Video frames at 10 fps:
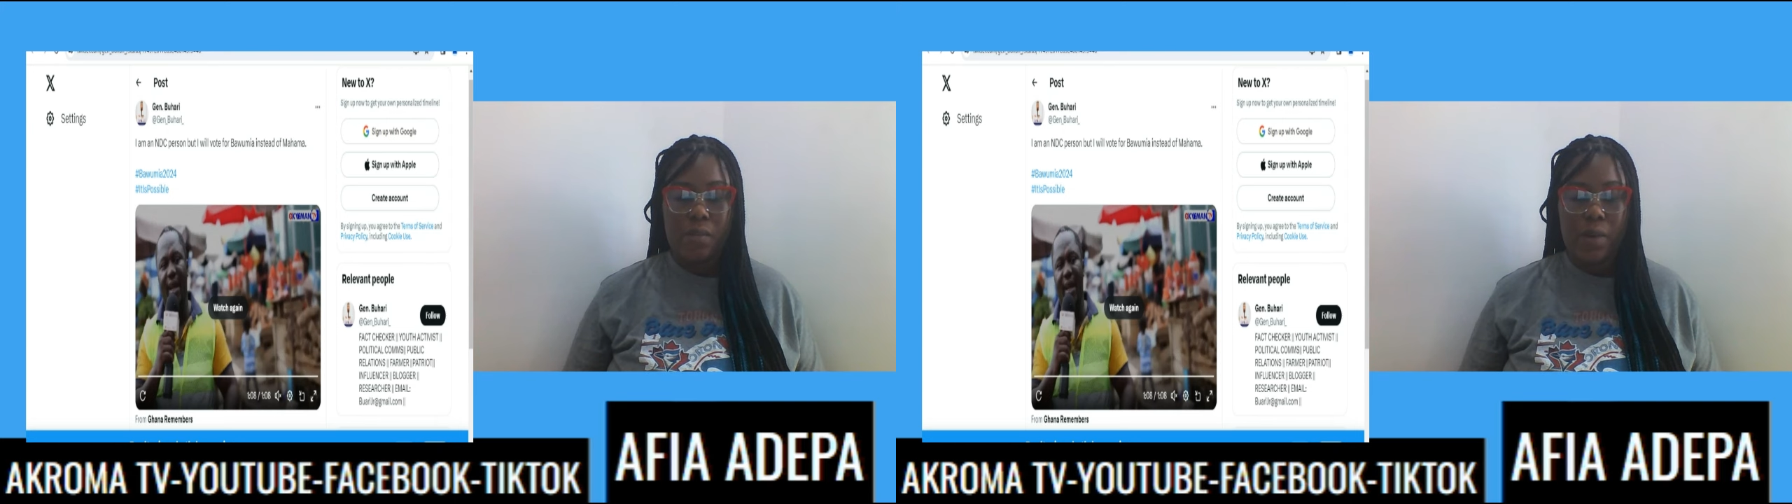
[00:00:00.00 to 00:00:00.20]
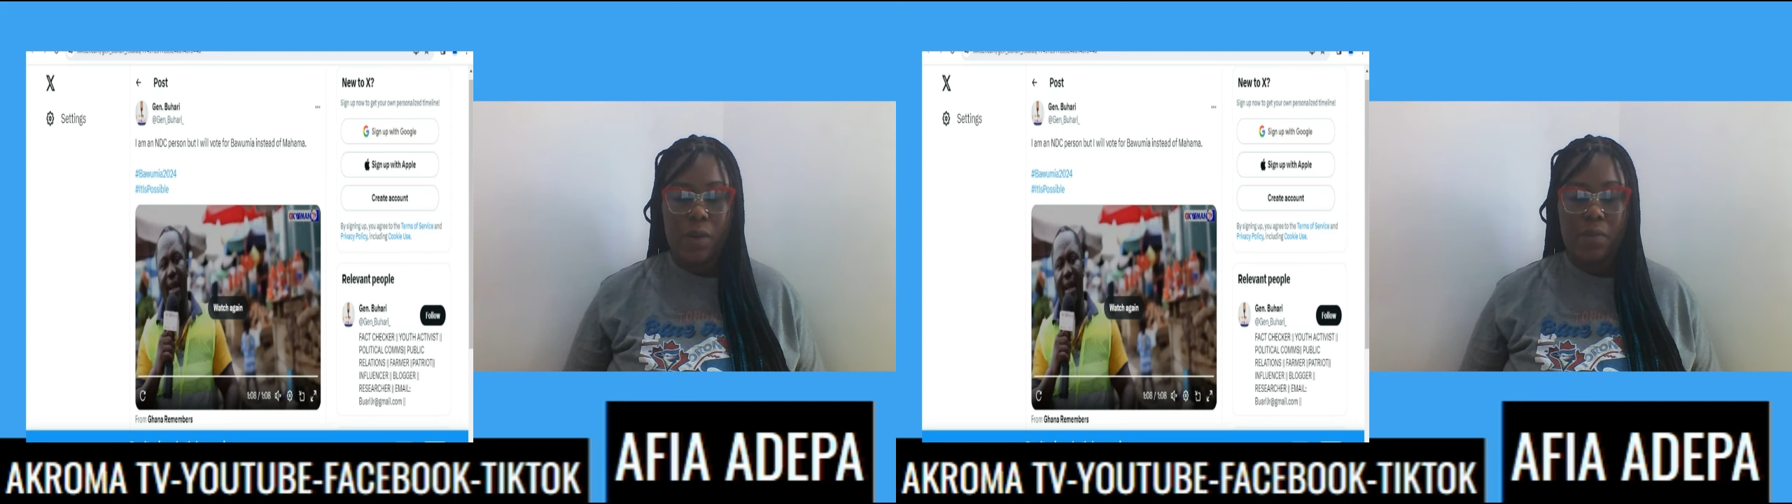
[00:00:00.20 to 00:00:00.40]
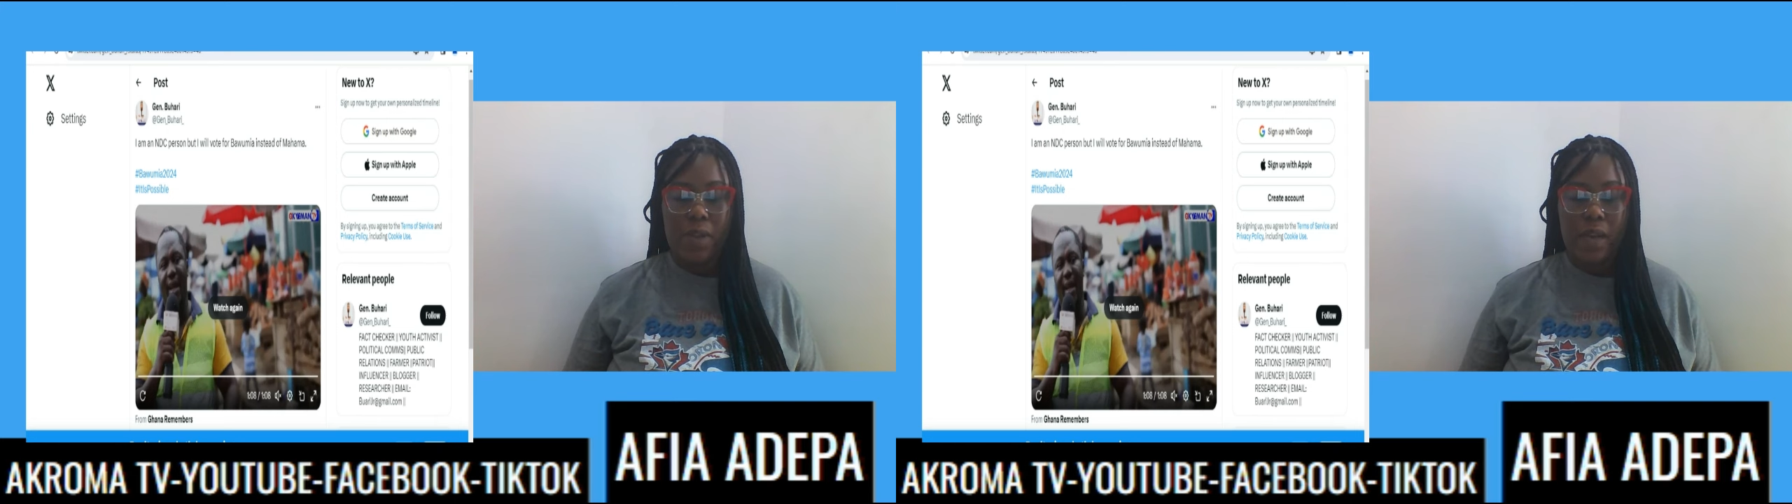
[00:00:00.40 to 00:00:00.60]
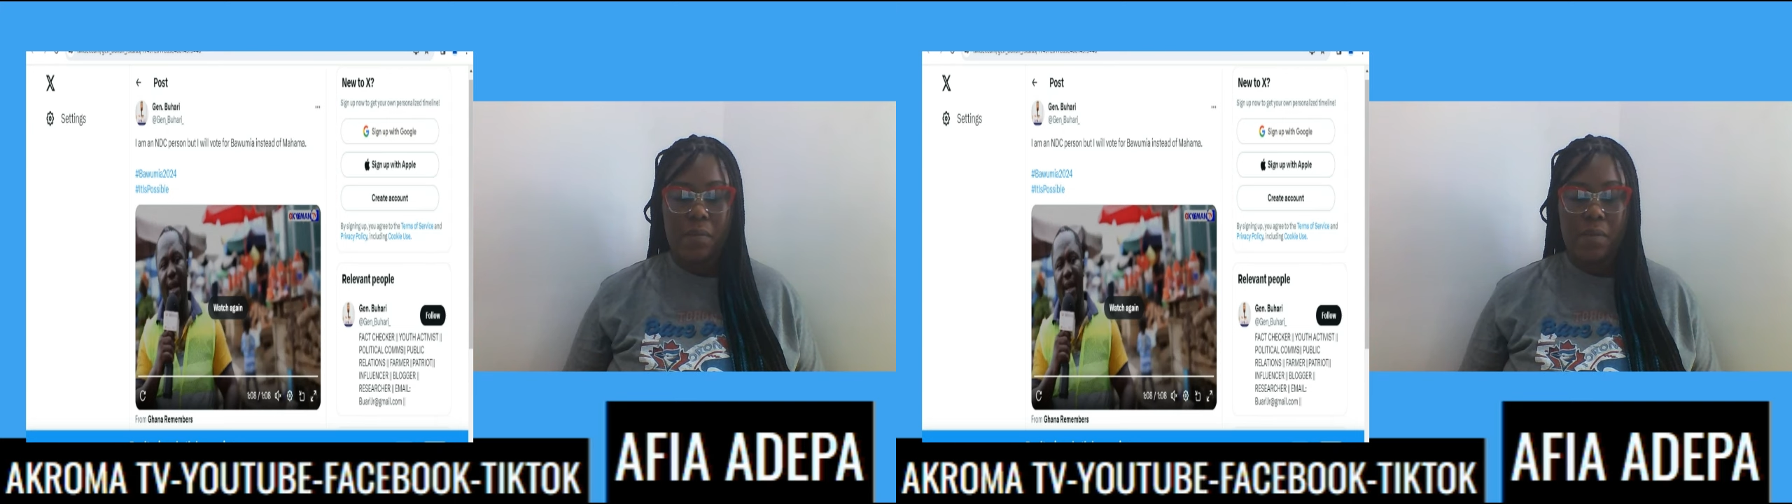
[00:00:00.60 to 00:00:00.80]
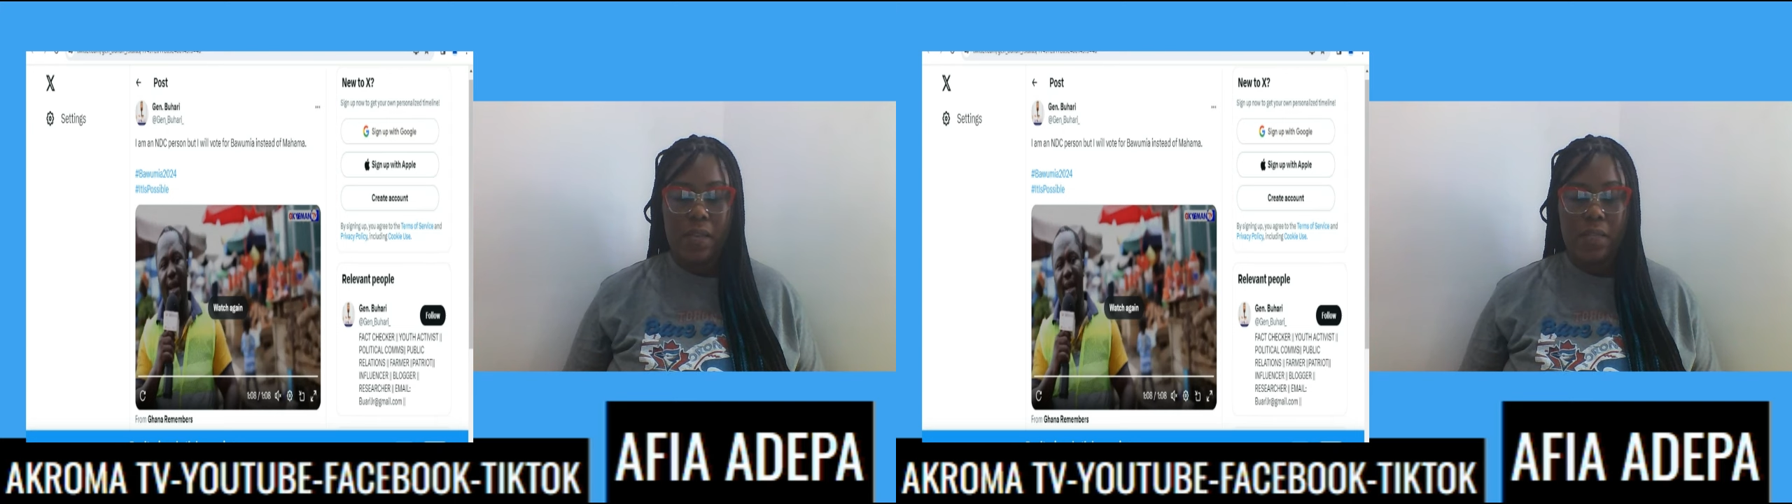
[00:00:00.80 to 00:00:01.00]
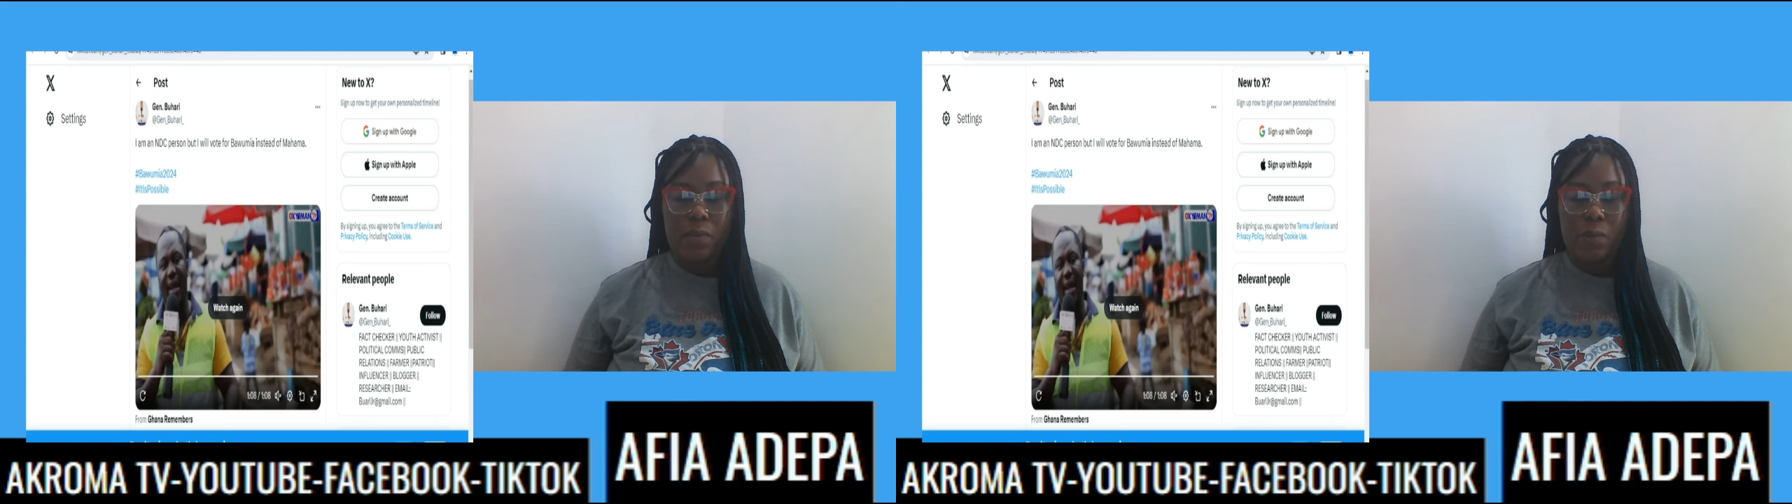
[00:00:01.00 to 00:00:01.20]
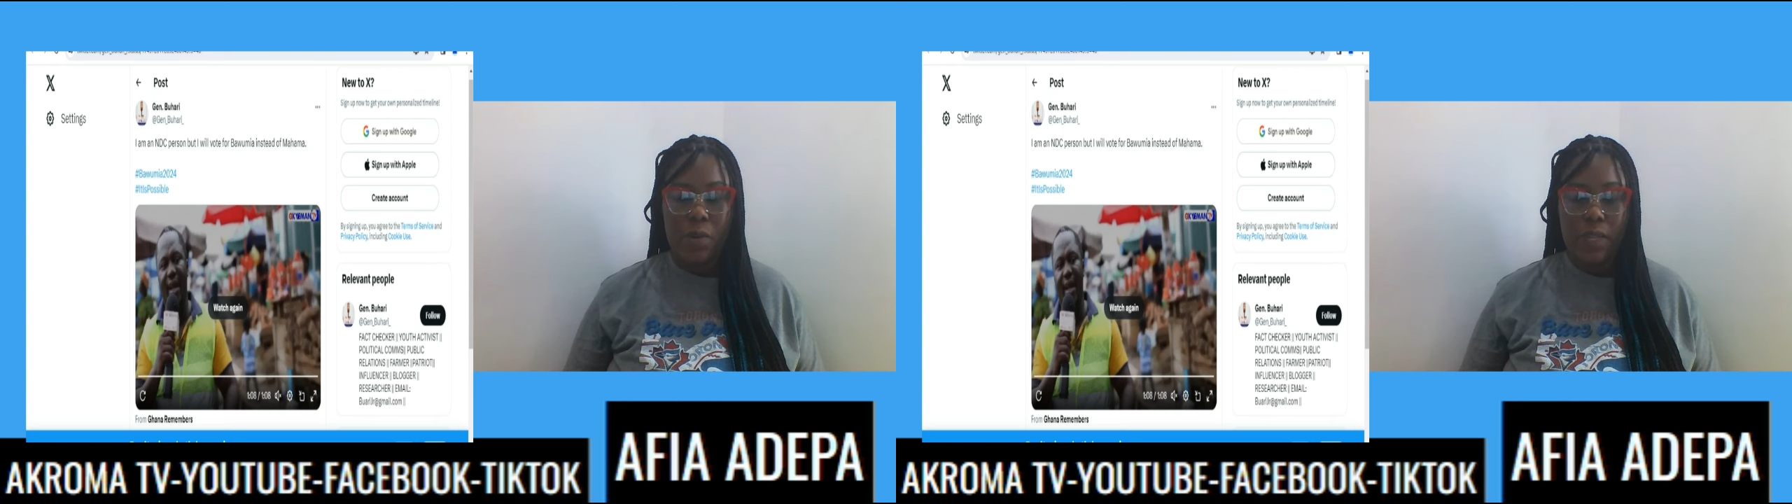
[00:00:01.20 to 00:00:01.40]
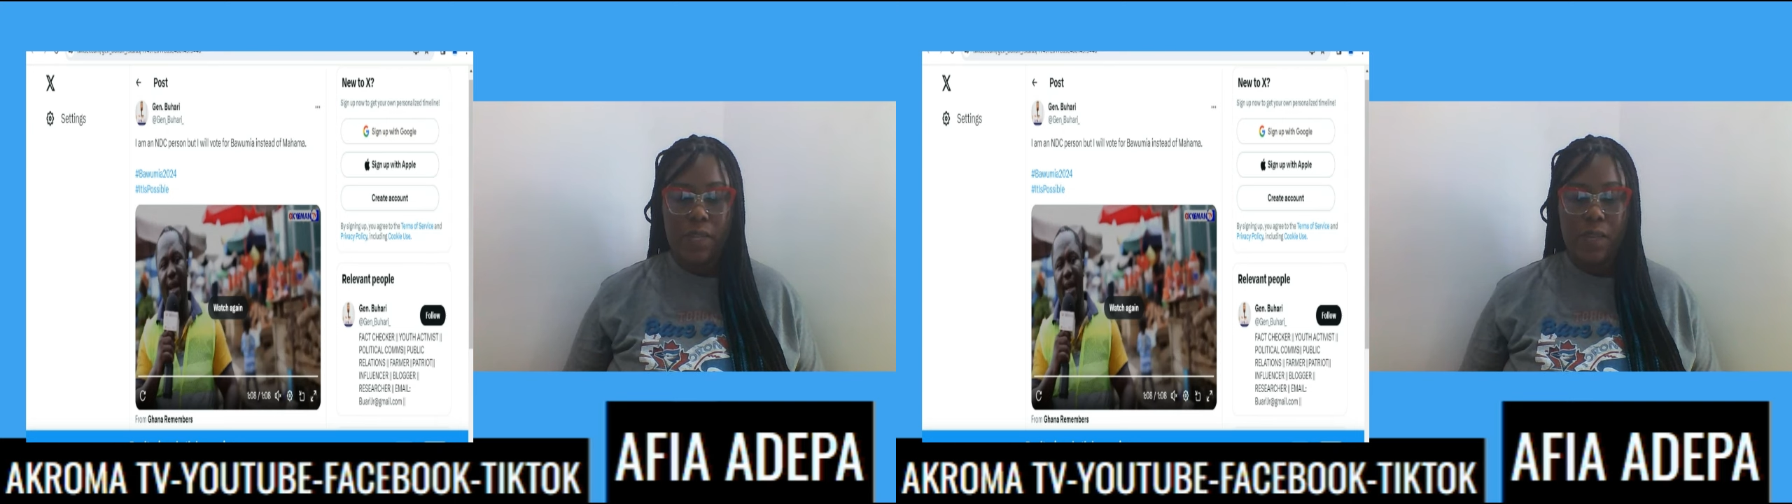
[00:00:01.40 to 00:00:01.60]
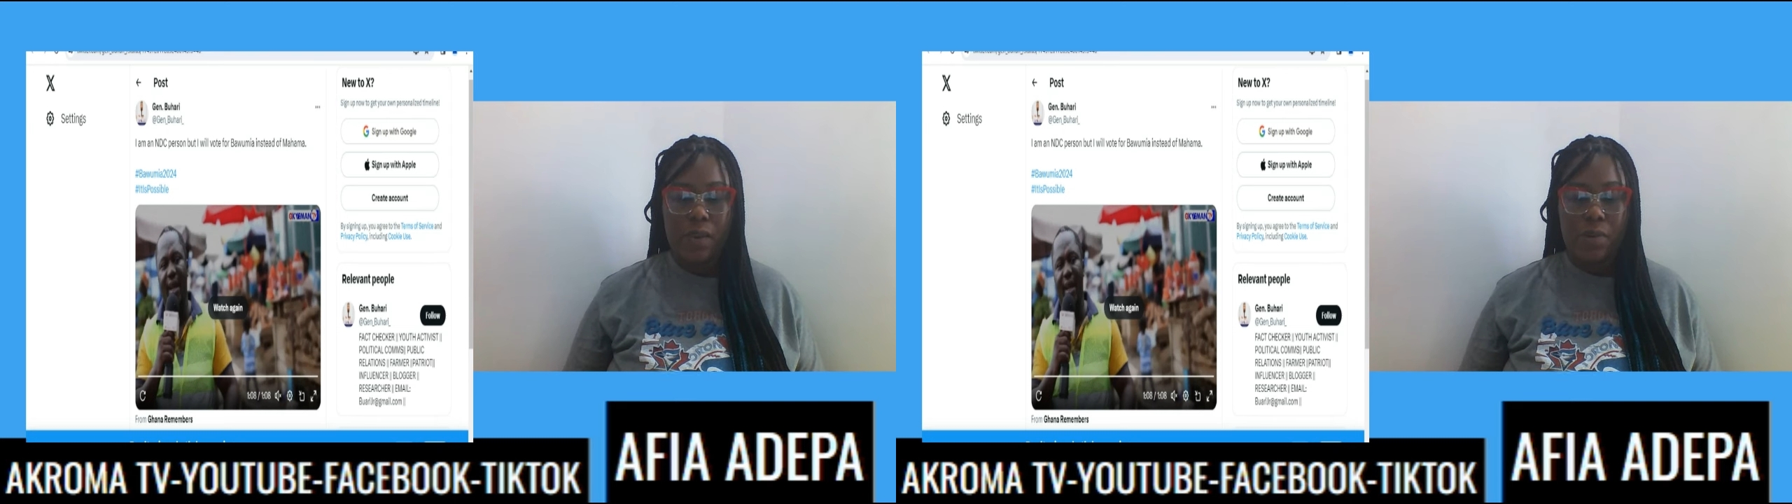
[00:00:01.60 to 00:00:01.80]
Bawumia must win.